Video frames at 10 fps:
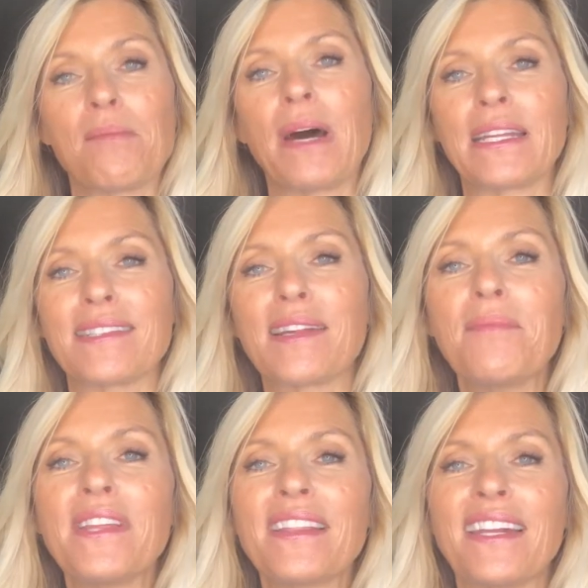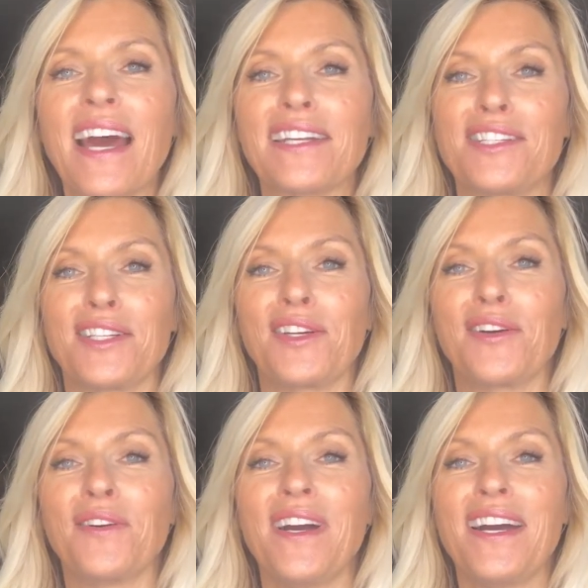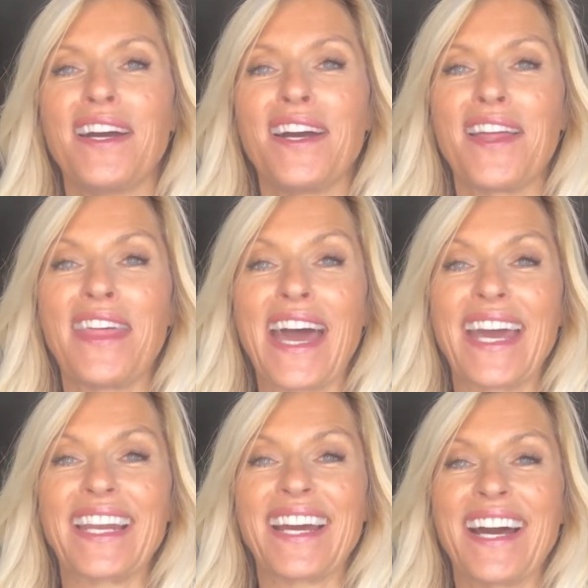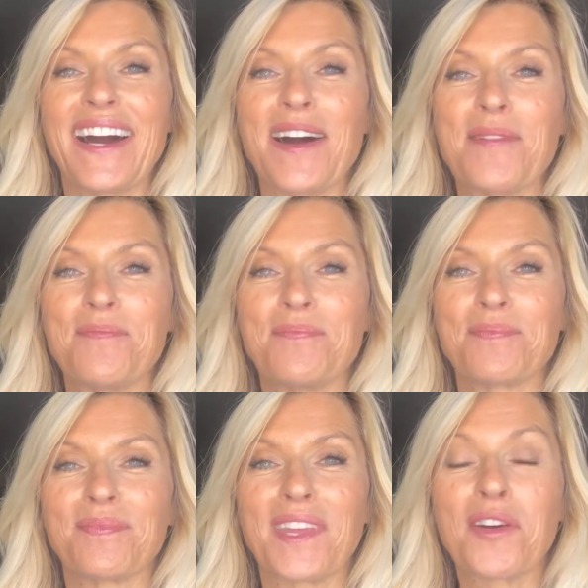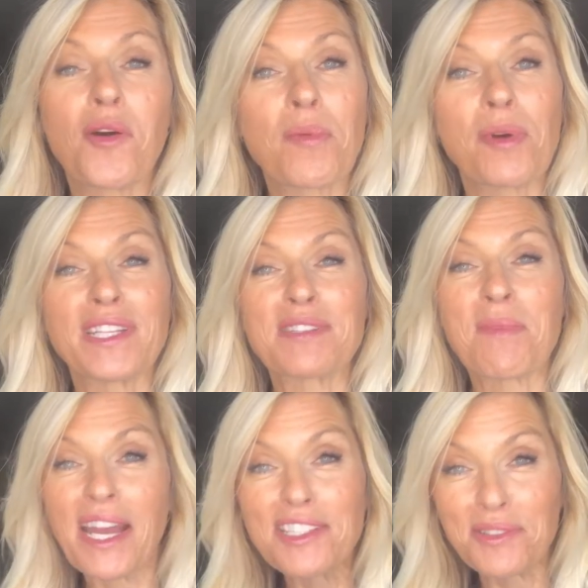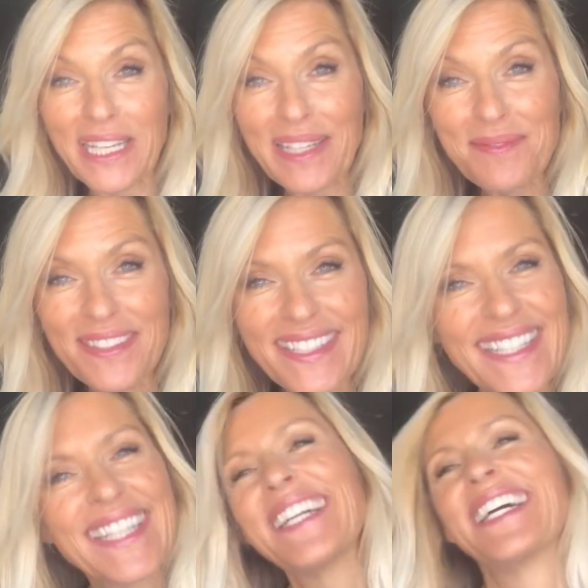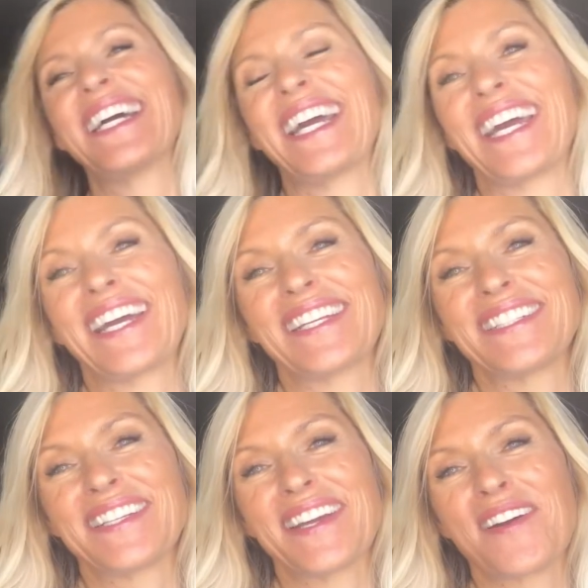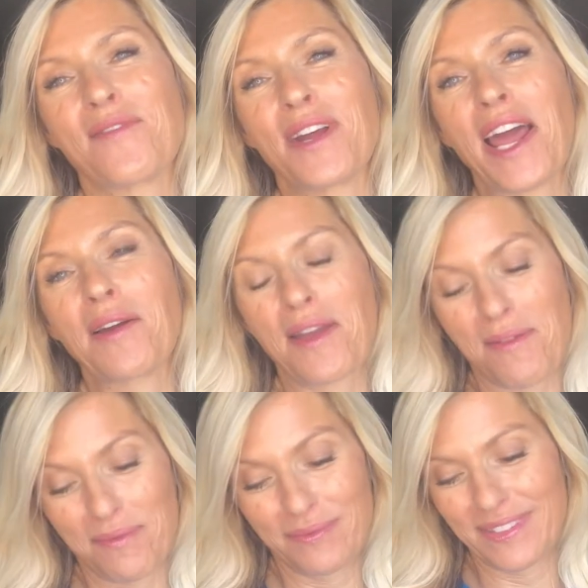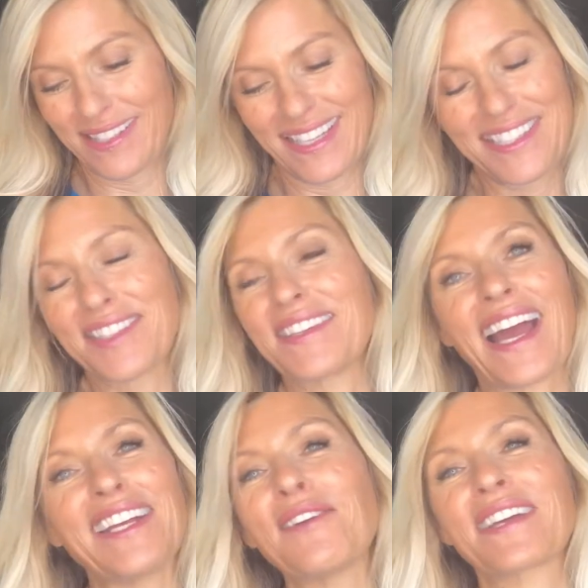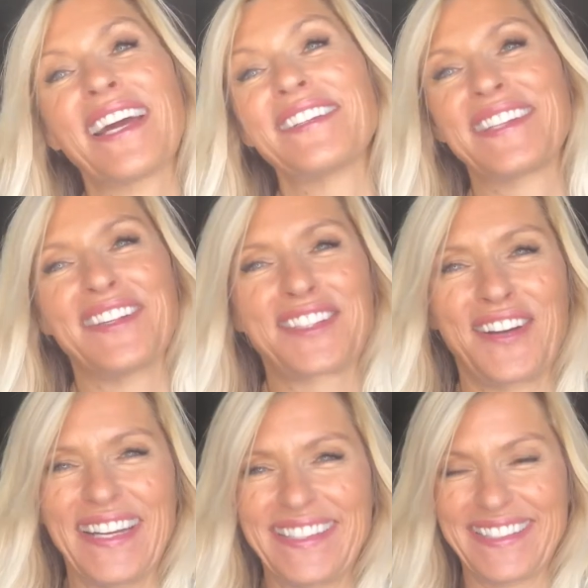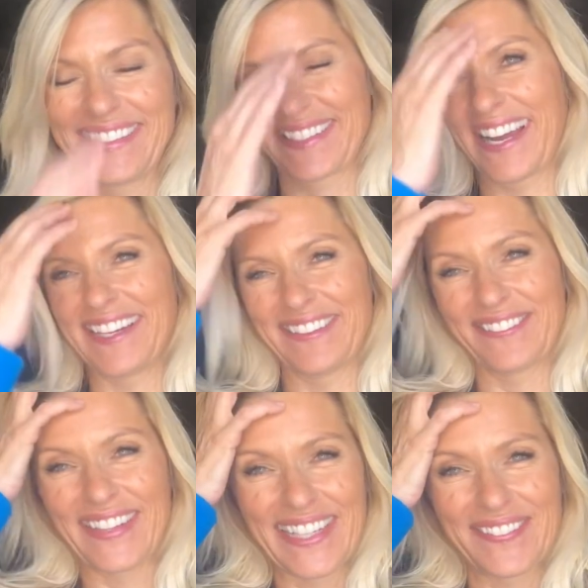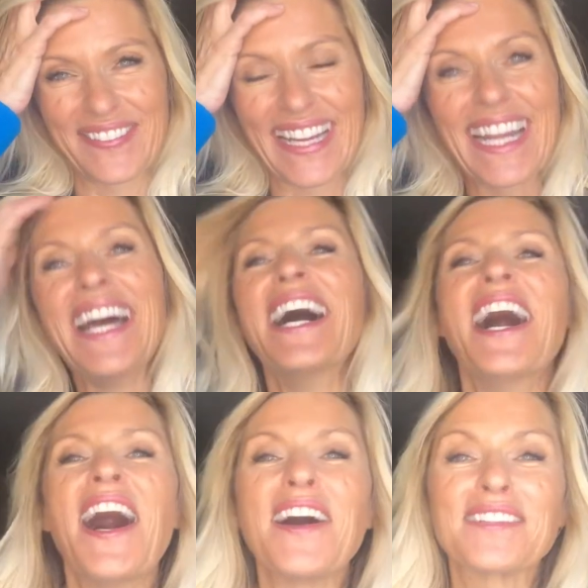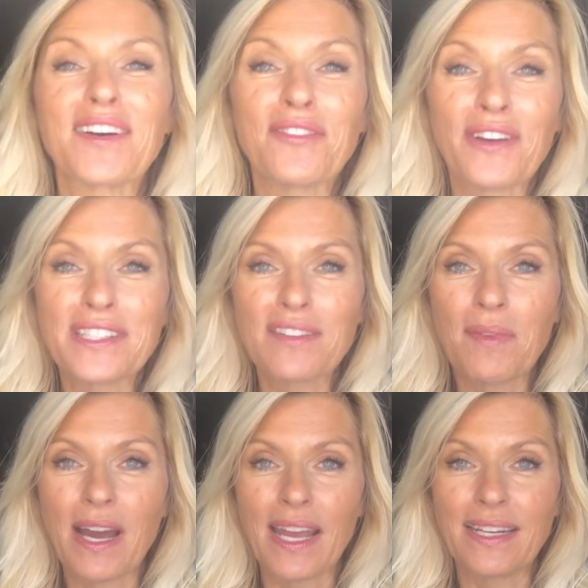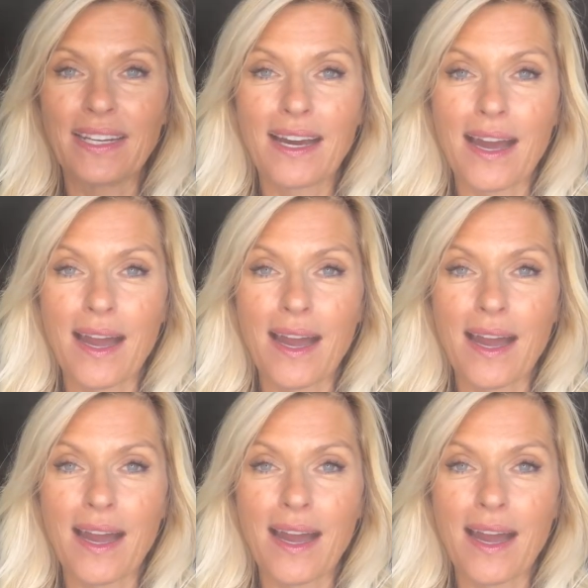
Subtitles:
But something that I do that incorporates my dream, and when I know it kind of sounds crazy, this is kind of weird, but so a friend of mine